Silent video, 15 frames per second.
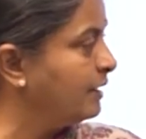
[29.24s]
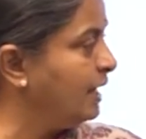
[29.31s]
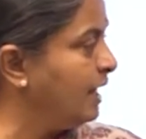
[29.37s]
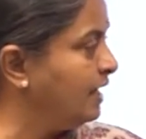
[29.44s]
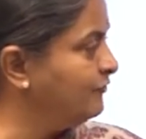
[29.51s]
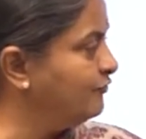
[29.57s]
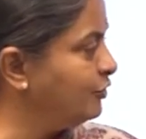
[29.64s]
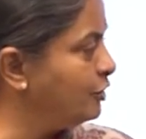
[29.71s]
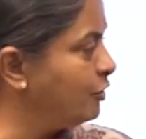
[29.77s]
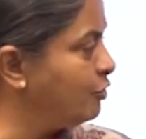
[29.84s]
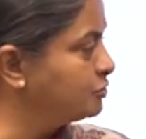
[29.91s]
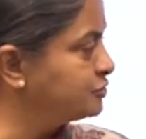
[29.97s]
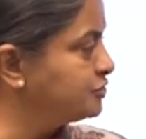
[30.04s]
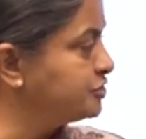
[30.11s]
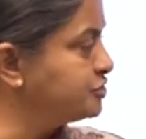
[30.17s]
Alveolar
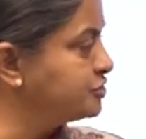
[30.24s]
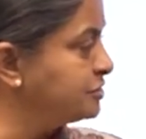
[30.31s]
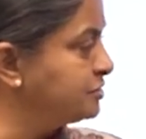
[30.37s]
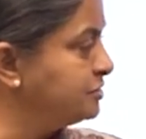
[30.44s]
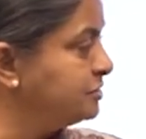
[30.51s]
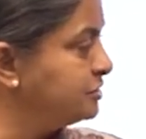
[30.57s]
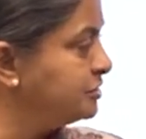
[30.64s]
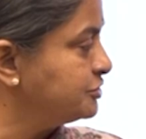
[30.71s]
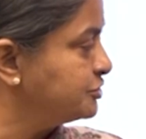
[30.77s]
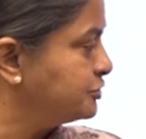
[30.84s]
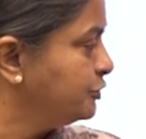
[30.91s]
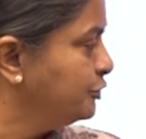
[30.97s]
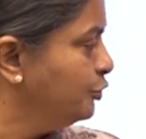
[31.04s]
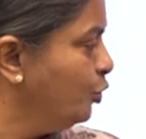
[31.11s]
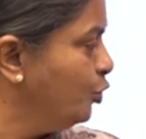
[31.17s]
oxygen
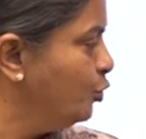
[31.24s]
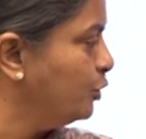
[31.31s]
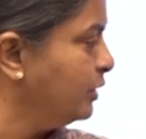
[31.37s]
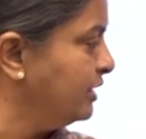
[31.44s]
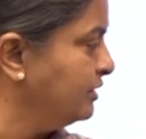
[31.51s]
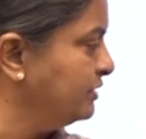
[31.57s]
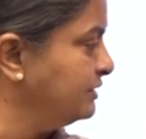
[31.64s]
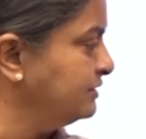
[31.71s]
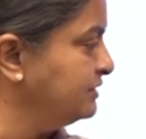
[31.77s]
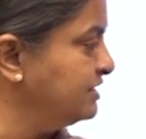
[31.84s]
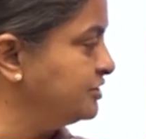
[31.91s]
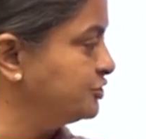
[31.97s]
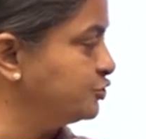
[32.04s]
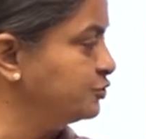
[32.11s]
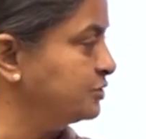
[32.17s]
is lower in
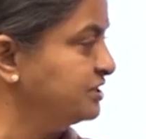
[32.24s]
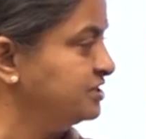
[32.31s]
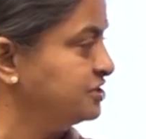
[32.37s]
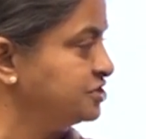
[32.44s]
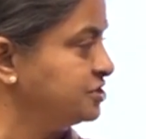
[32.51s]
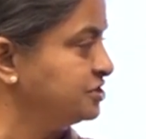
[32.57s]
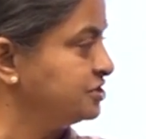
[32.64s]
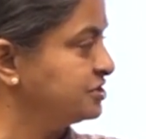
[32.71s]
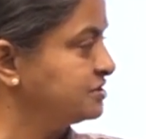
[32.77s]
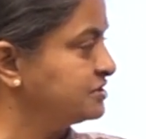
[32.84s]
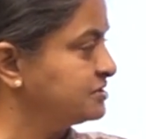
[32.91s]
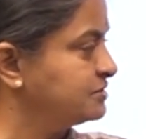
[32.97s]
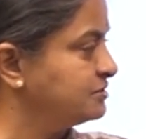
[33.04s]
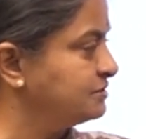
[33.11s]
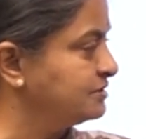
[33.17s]
these two
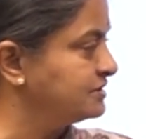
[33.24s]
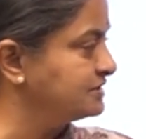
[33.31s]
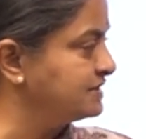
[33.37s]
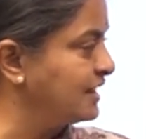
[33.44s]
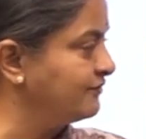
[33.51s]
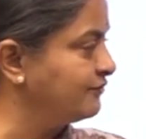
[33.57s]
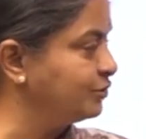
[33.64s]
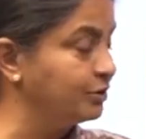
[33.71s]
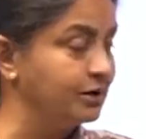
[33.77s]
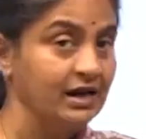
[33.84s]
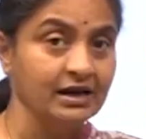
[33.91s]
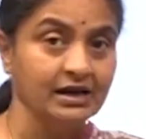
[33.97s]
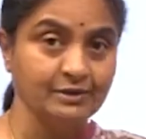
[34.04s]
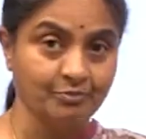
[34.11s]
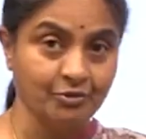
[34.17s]
conditions there is
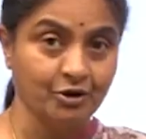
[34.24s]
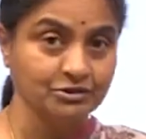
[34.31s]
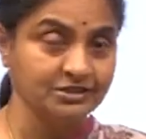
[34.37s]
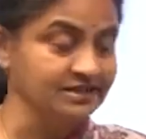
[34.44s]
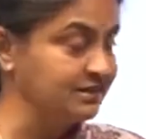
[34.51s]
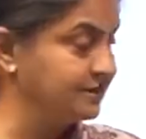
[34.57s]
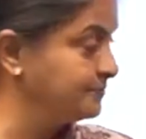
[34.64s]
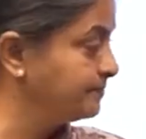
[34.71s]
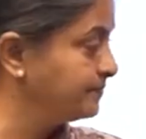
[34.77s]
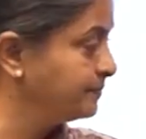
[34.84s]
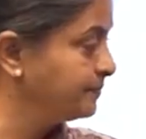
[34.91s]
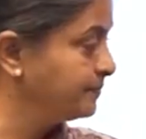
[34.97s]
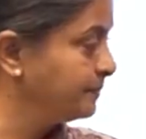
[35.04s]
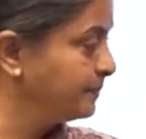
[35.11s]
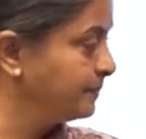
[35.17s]
alveolar hypoxia.
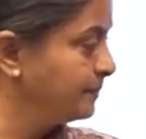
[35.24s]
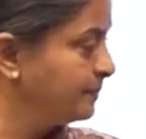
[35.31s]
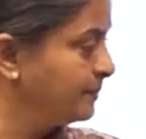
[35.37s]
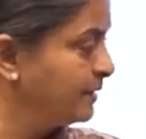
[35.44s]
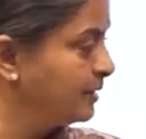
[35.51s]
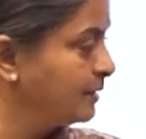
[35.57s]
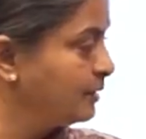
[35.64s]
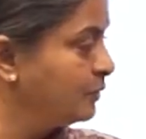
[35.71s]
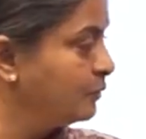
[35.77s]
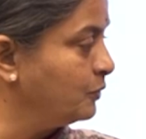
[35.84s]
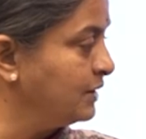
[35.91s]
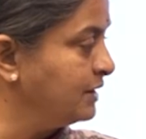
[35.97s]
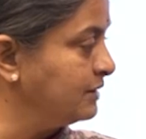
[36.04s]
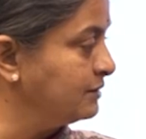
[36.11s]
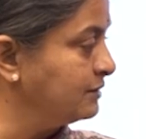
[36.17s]

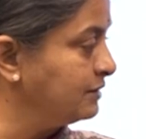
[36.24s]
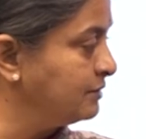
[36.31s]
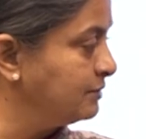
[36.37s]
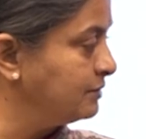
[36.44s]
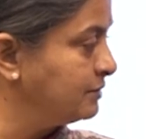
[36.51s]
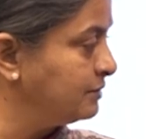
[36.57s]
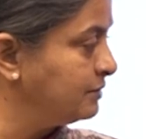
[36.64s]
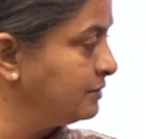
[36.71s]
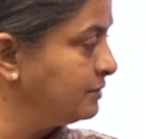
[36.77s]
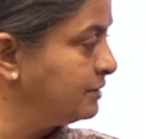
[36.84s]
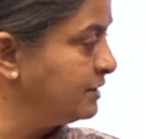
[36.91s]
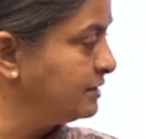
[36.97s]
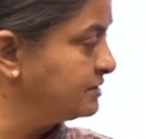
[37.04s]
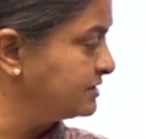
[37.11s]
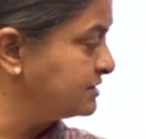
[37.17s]
While
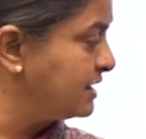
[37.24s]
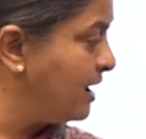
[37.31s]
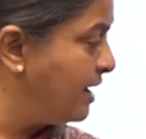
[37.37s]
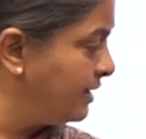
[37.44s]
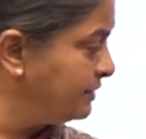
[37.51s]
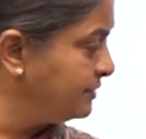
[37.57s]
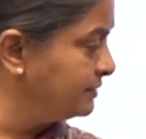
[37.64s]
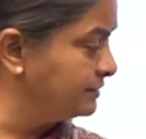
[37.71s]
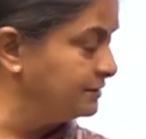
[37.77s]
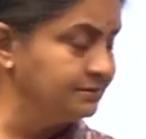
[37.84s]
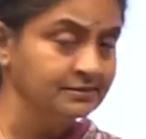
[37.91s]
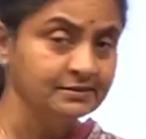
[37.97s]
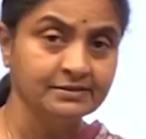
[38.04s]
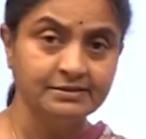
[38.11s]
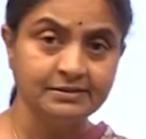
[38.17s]
it is
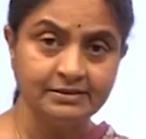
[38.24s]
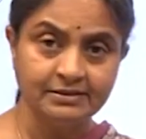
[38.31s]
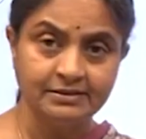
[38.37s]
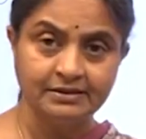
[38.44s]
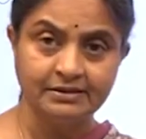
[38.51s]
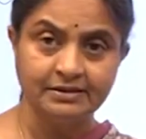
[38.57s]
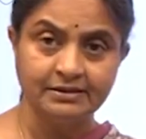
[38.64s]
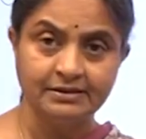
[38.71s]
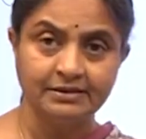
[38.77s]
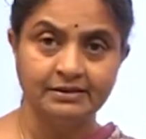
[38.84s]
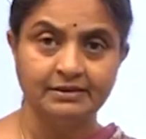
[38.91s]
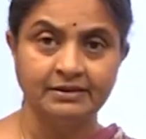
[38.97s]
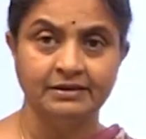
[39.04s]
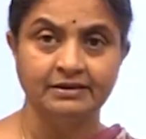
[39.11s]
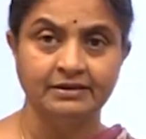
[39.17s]
higher
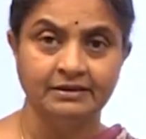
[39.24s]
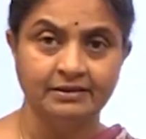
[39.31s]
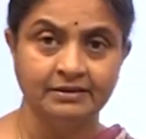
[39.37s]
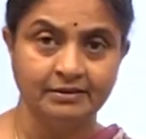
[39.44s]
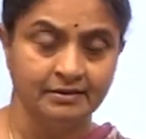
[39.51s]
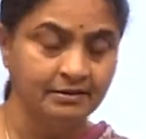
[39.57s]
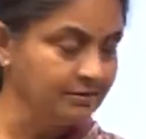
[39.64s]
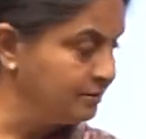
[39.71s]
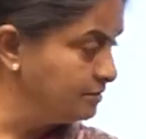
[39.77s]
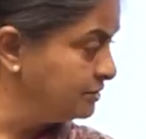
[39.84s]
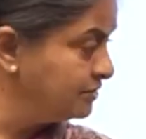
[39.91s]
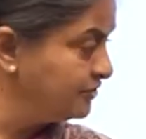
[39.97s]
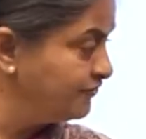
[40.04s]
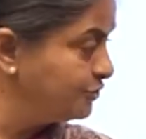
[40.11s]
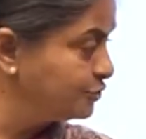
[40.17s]
in
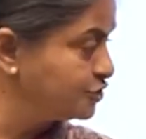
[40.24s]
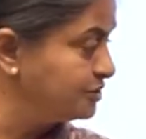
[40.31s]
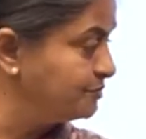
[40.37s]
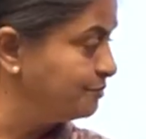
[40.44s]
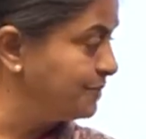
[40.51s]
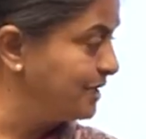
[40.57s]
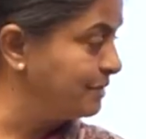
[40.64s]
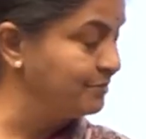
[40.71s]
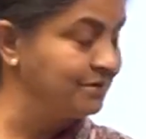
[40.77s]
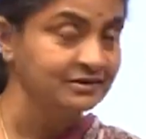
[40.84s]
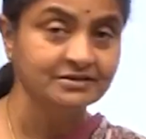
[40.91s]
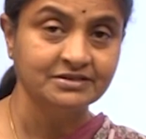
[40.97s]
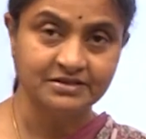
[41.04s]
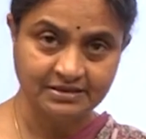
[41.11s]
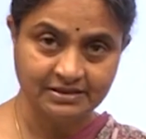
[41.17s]
diffusion
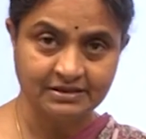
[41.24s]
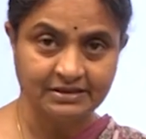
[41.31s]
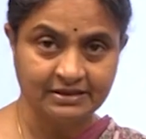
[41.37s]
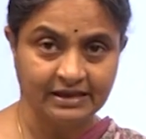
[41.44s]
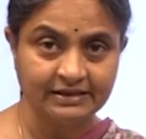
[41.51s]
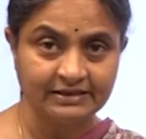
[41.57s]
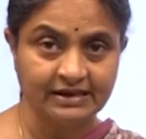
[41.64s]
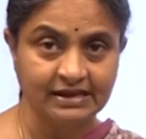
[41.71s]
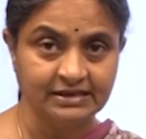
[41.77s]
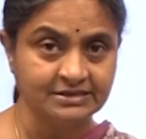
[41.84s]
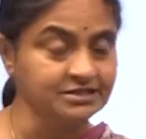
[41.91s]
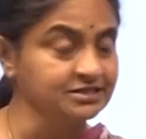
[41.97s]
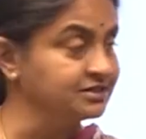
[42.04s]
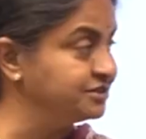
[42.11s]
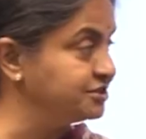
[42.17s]
impairment and the
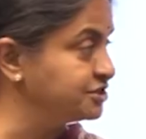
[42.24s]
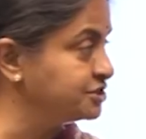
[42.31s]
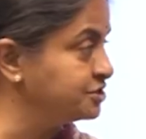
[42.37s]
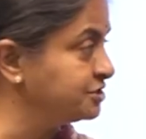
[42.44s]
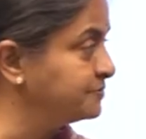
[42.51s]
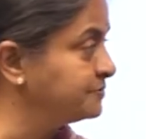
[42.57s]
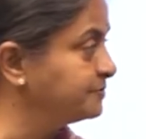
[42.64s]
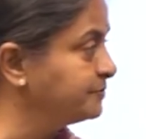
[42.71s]
last condition.